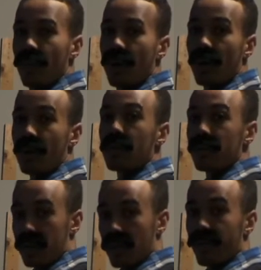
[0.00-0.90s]
wall,
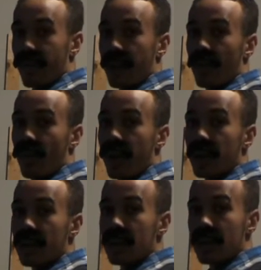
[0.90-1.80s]
it'll find a
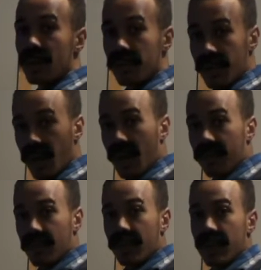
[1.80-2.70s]
way. But I
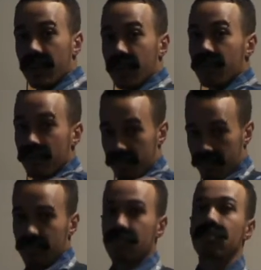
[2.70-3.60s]
have a way to
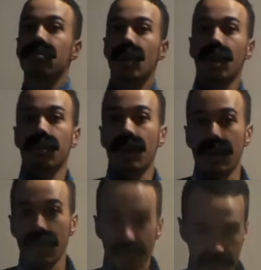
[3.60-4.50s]
make it better.